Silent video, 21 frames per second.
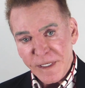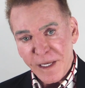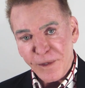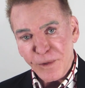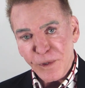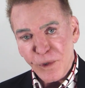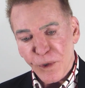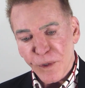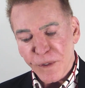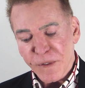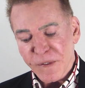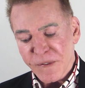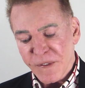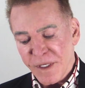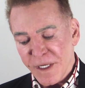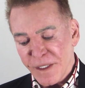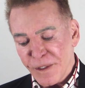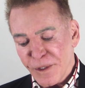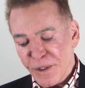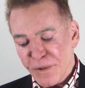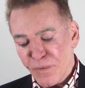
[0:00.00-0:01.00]
now yours.
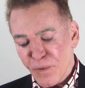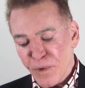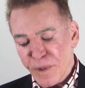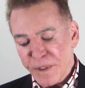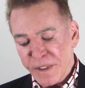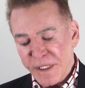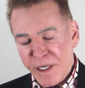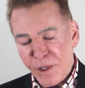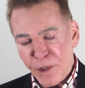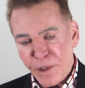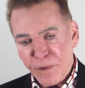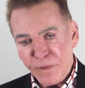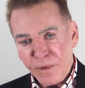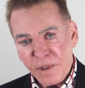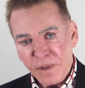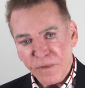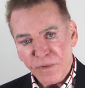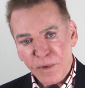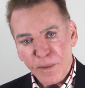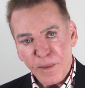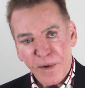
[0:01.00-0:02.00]
I look forward to hearing
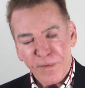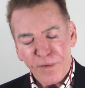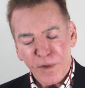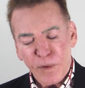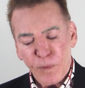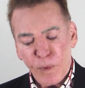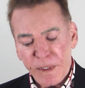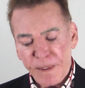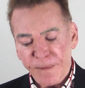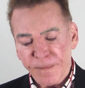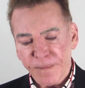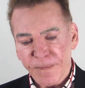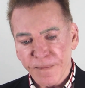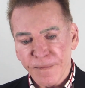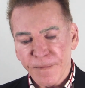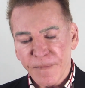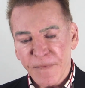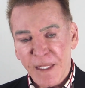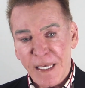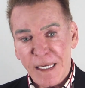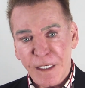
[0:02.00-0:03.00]
from everyone.
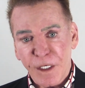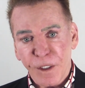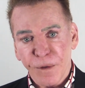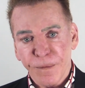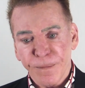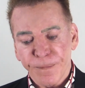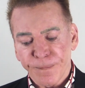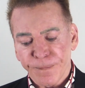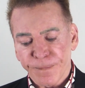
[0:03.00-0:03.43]
Thank you.